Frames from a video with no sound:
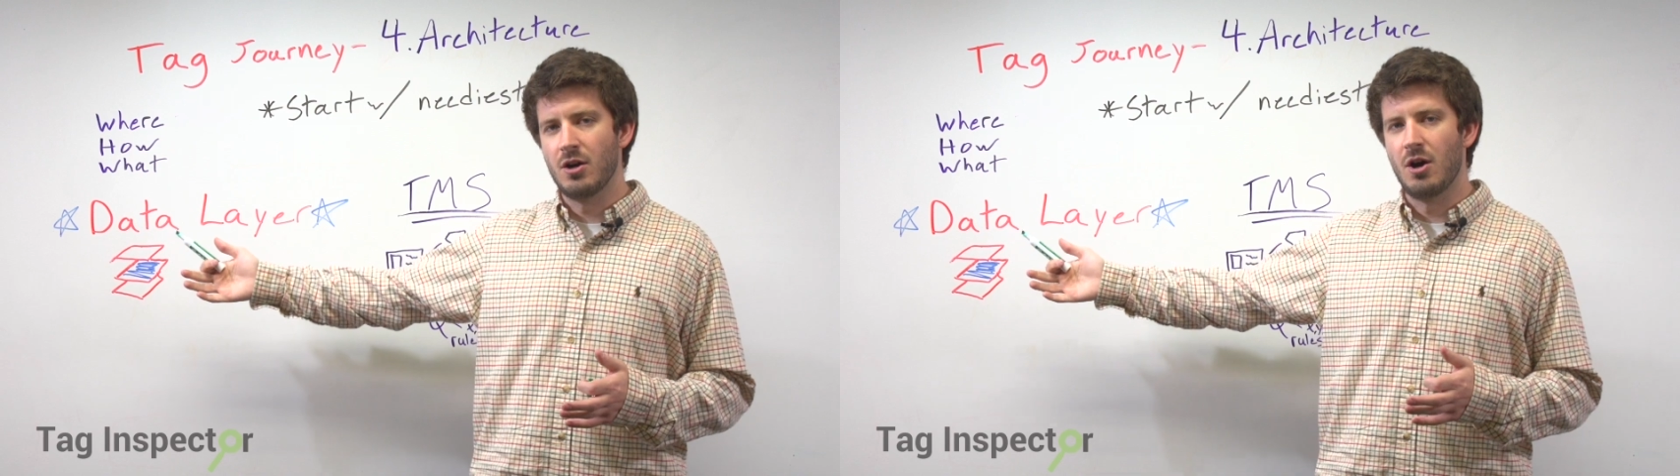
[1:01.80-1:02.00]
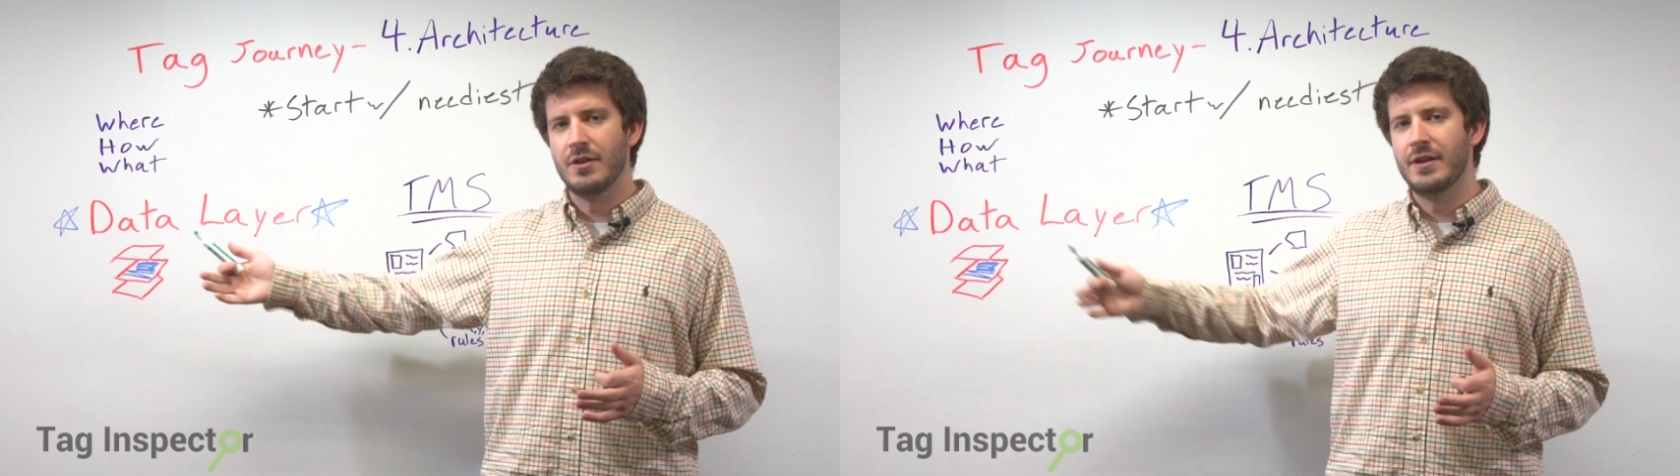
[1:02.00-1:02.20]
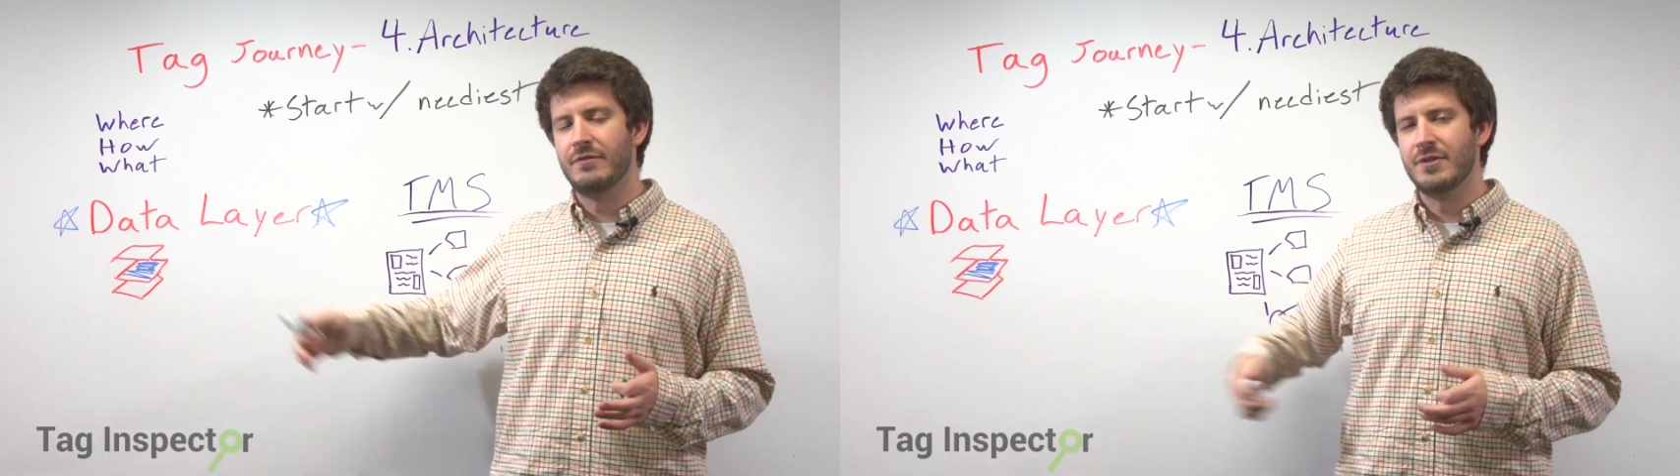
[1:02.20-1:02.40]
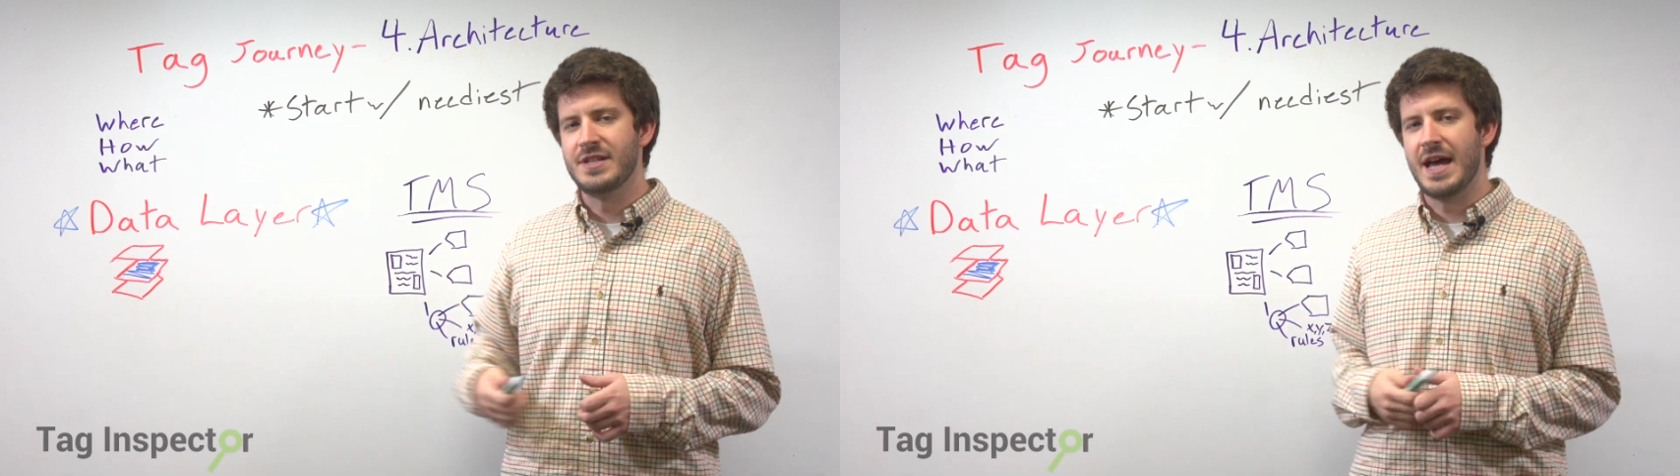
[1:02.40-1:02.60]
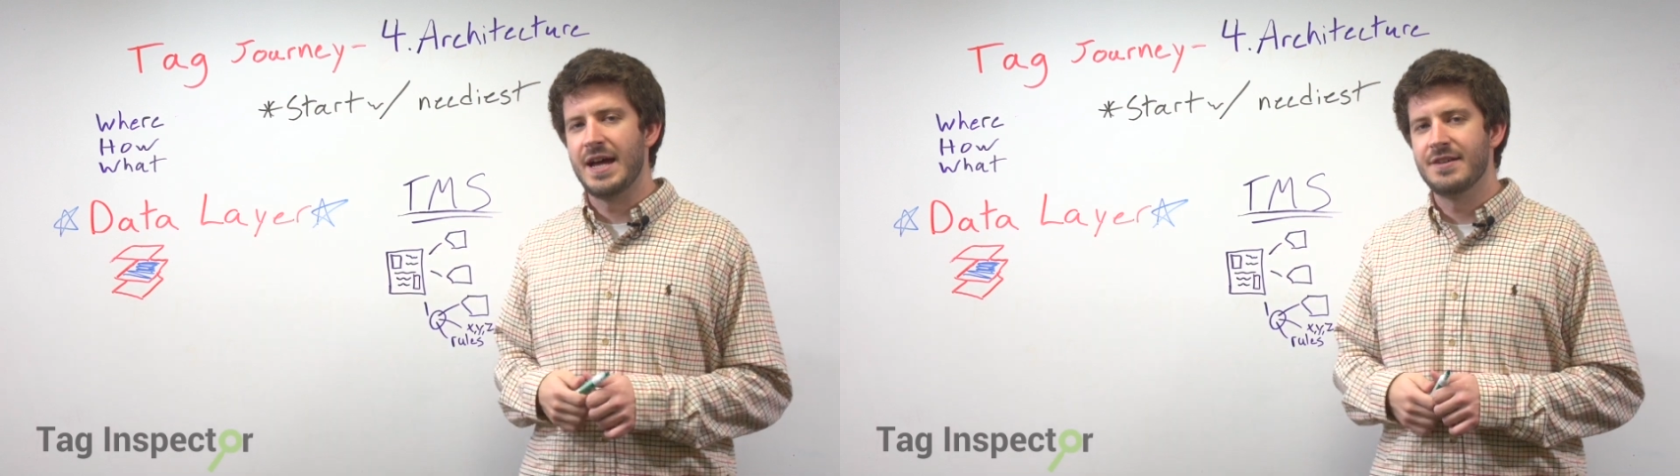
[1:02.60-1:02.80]
all the different
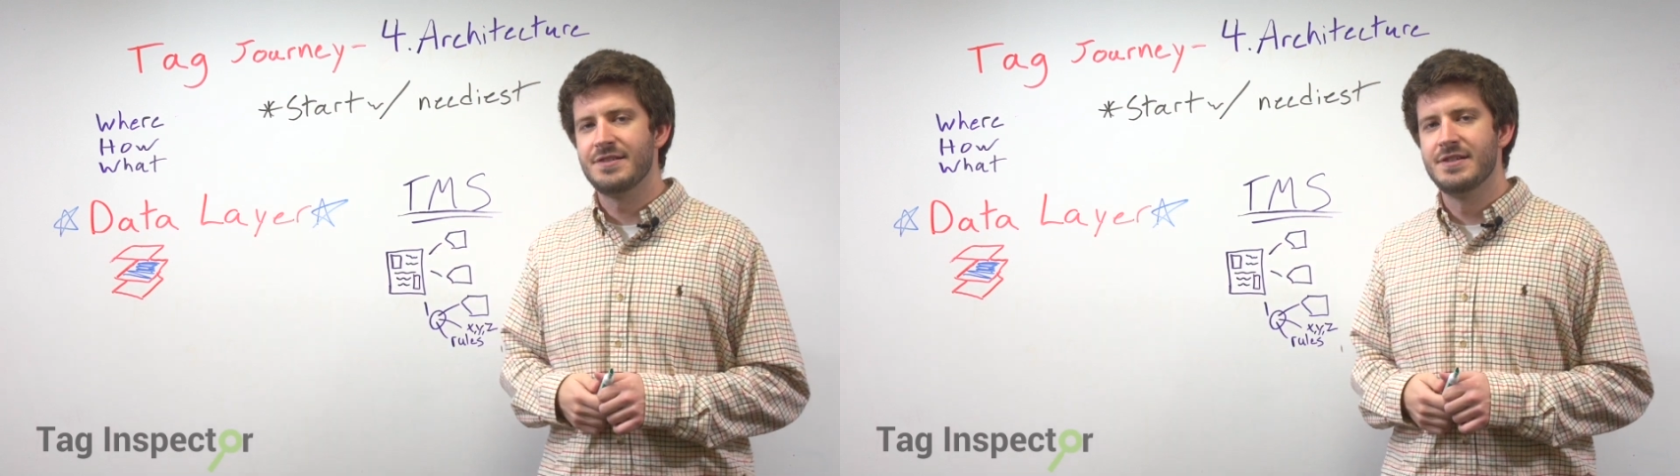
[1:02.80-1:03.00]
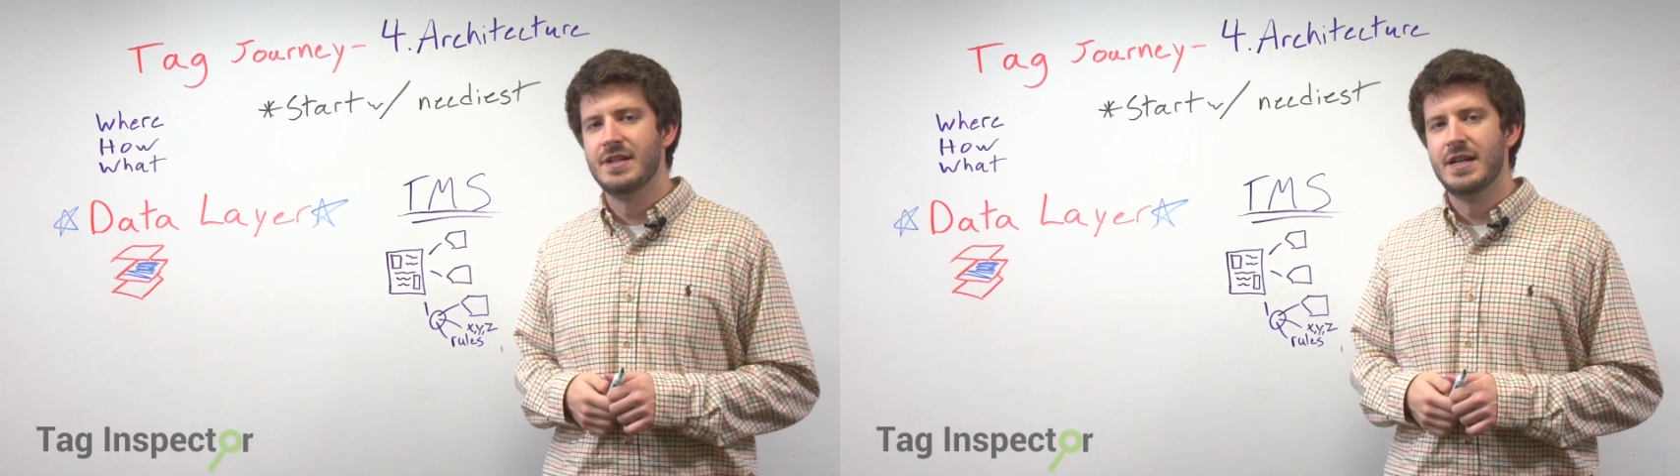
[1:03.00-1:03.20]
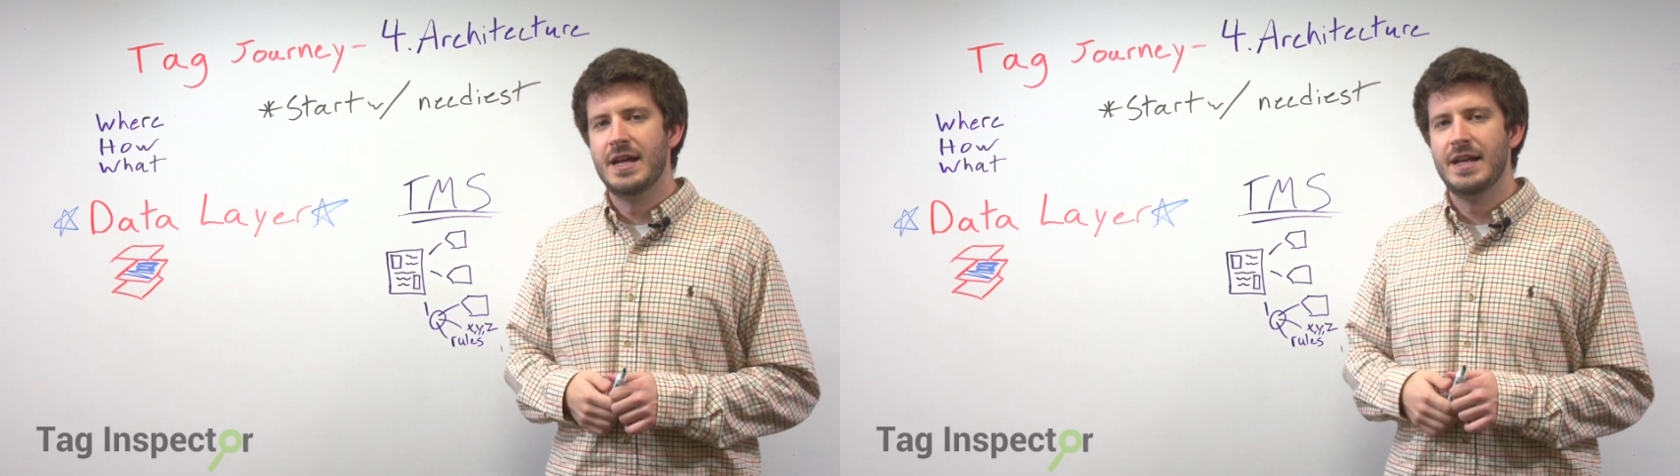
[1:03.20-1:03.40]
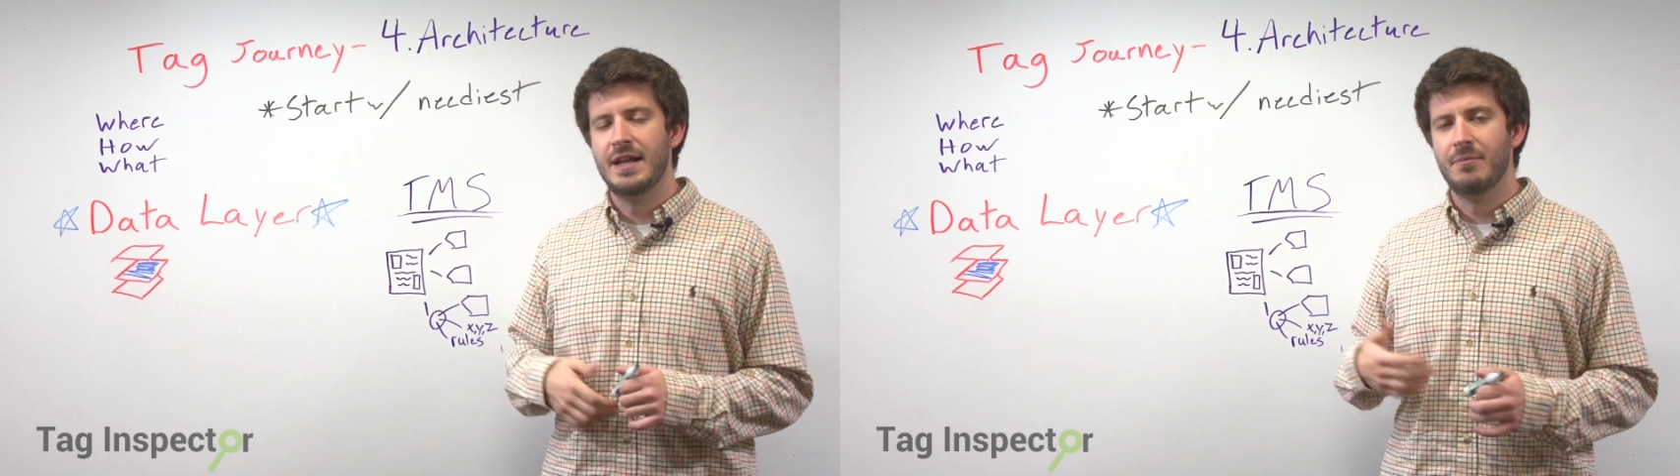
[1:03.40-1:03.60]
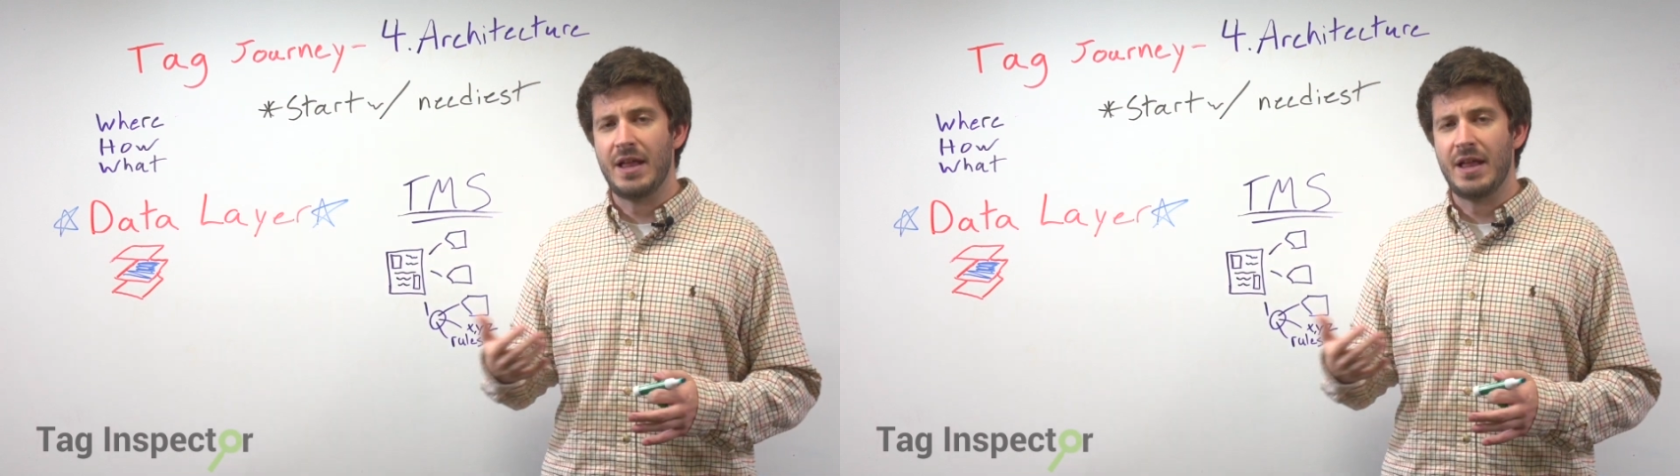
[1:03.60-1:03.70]
tags and